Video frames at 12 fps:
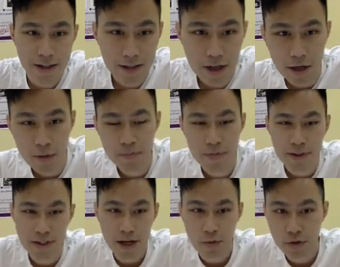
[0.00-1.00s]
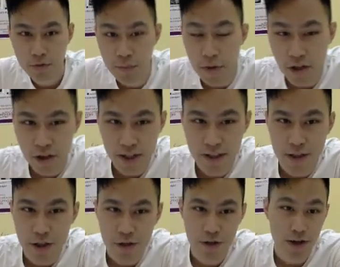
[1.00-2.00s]
Um, this is Edward from
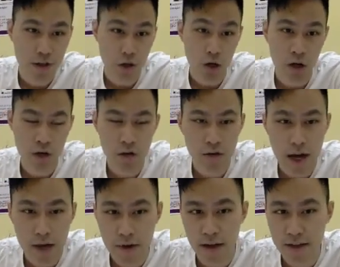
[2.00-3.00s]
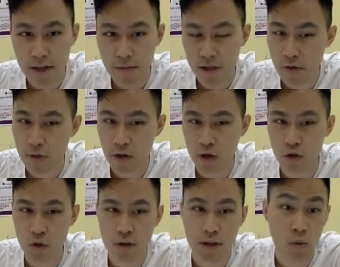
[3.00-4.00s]
HKExcel. So as you all know, the IB exam is coming
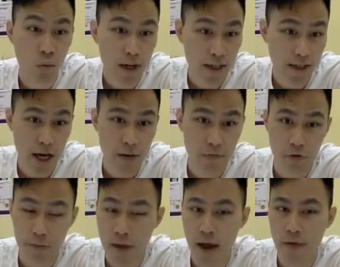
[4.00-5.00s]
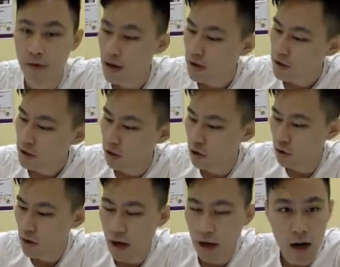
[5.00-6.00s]
soon in a week time for math. So
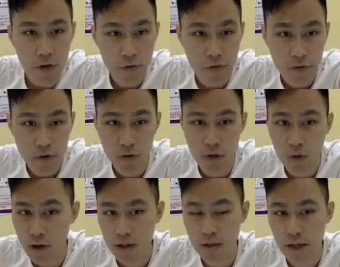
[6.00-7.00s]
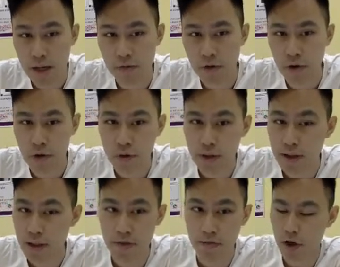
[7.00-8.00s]
uh, I'll review the question type for you in
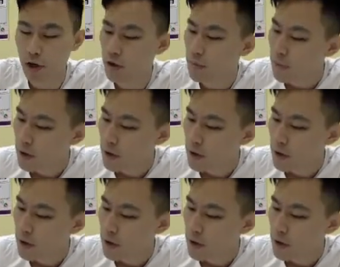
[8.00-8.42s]
this video.